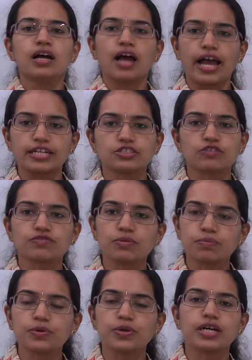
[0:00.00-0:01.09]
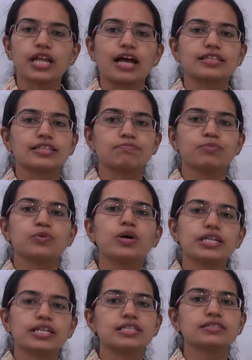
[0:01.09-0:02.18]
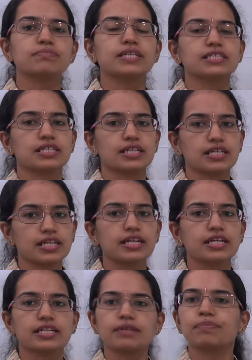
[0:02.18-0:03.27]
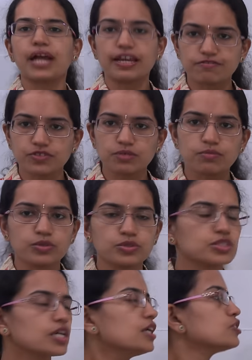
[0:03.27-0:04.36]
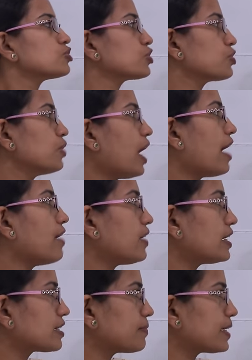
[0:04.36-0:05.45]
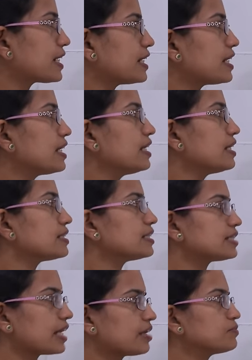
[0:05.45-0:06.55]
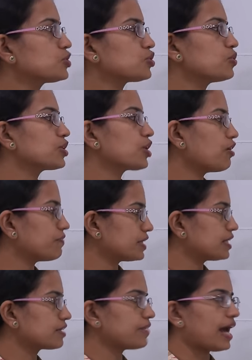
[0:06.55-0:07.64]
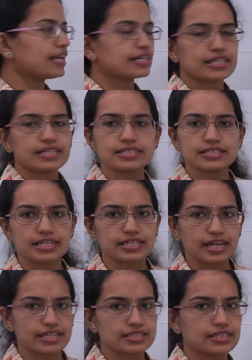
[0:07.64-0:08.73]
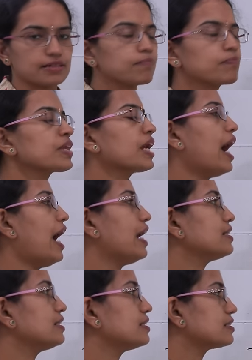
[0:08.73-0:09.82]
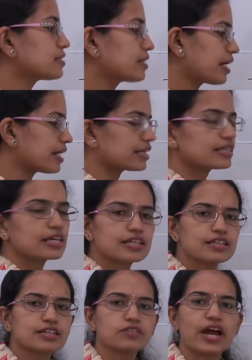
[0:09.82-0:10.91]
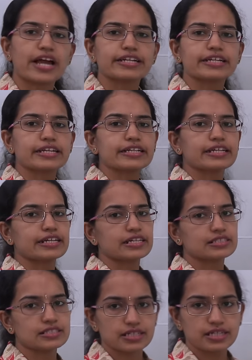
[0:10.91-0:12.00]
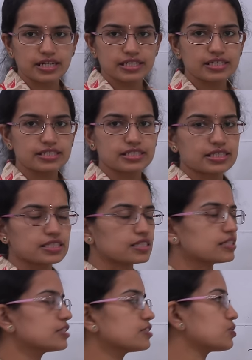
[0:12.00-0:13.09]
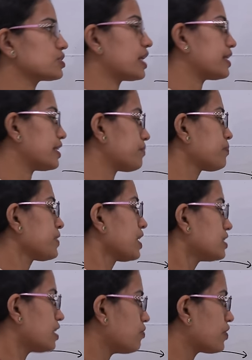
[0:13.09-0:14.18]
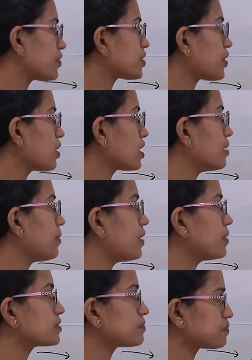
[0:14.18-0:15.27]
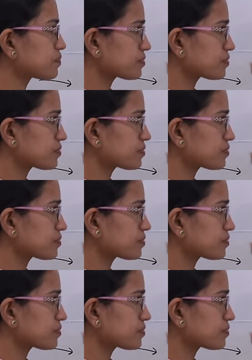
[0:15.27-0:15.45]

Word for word: hands of the poor, and the poor is basically deprived the most. So you have ultimately the same story of inequalities that rise up, and greater the inequality, it creates greater distinction in the society. Now we would talk about,